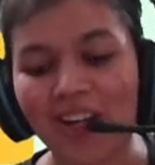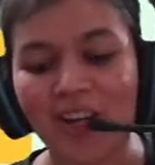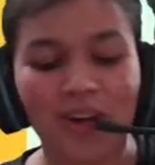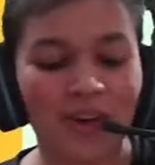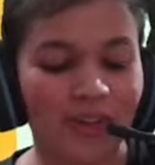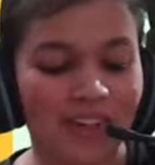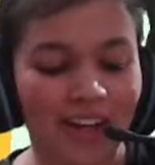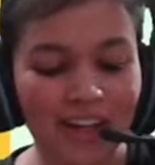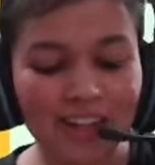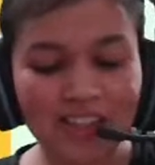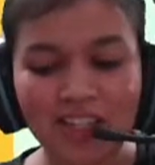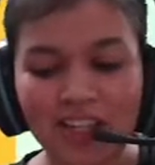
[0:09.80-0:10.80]
Alright,
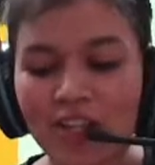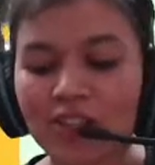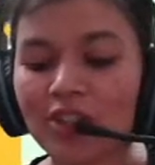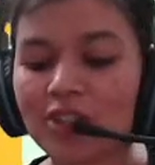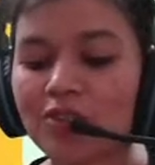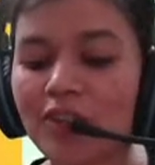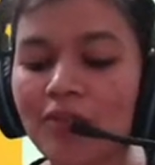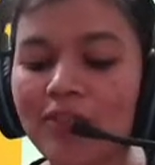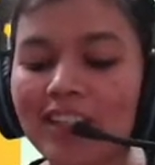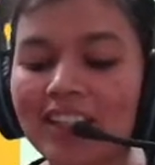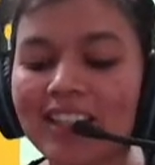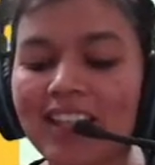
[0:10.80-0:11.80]
so
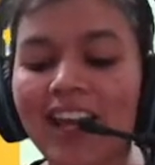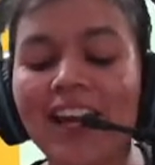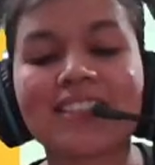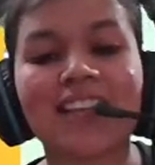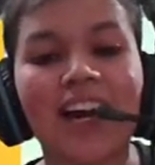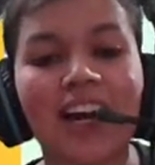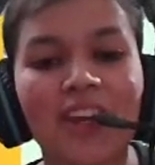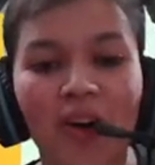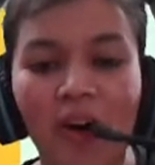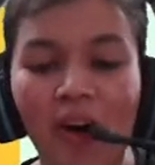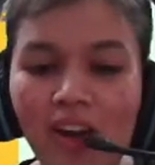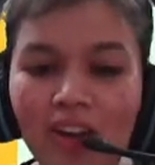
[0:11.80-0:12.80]
Swiflearn, as I
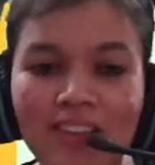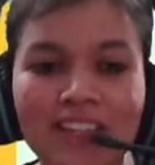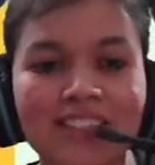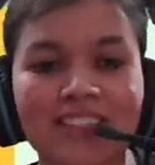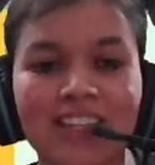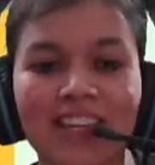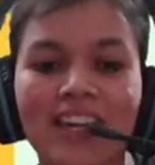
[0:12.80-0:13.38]
always say,